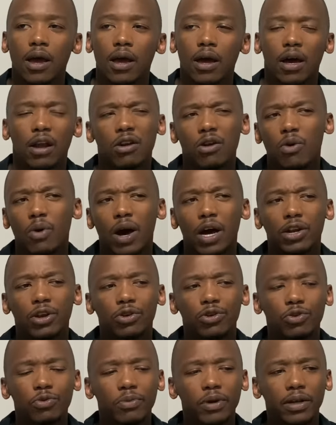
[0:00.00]
don't know why I
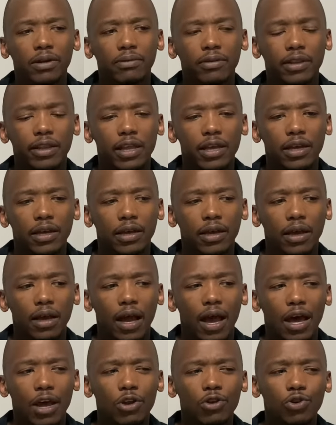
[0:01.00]
don't do monthly.
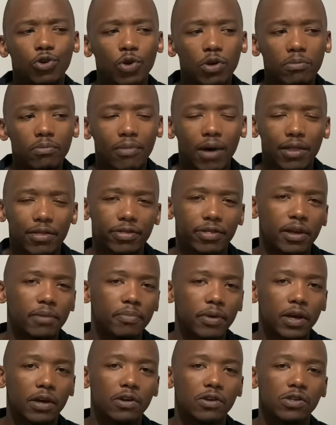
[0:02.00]
I don't do it monthly
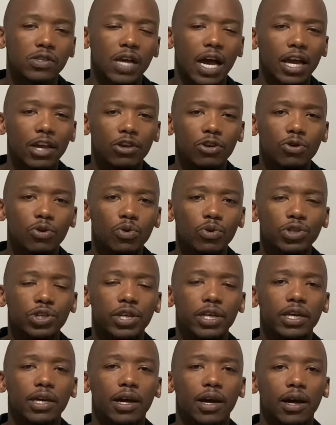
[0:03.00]
because I
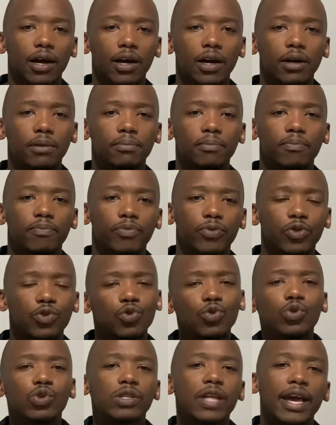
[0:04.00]
usually
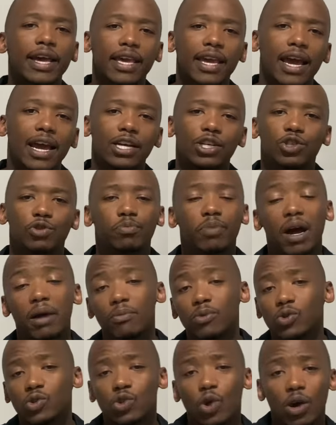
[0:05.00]
use that cash to buy
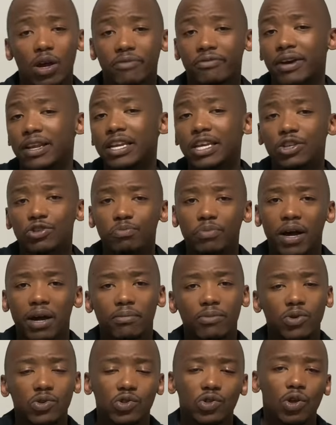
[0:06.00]
more stock if I need to buy
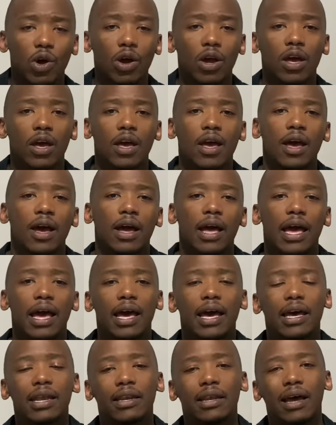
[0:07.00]
more stock.
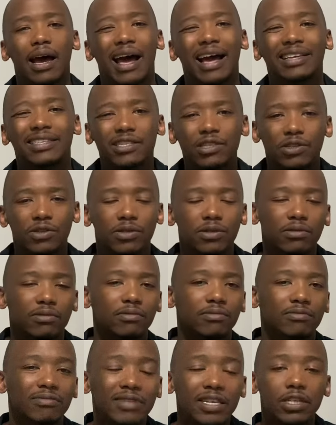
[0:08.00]
And I just
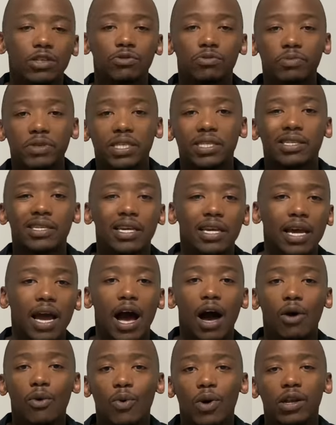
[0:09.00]
need to be seeing
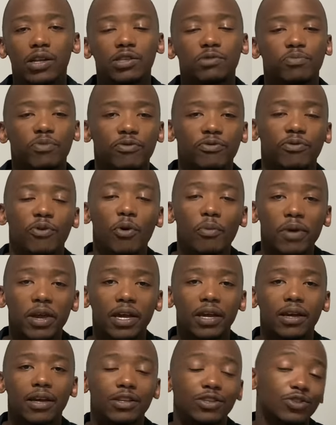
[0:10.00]
how well it's
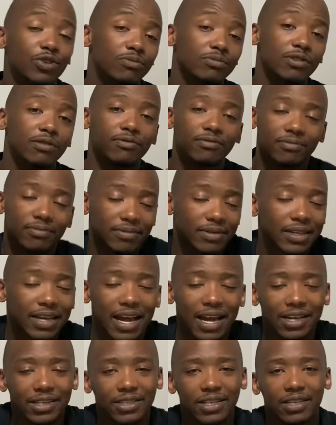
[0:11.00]
performing in terms of
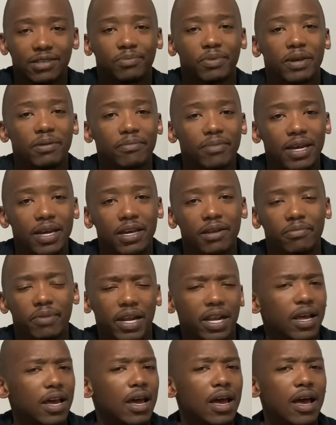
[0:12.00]
cash that's being made. But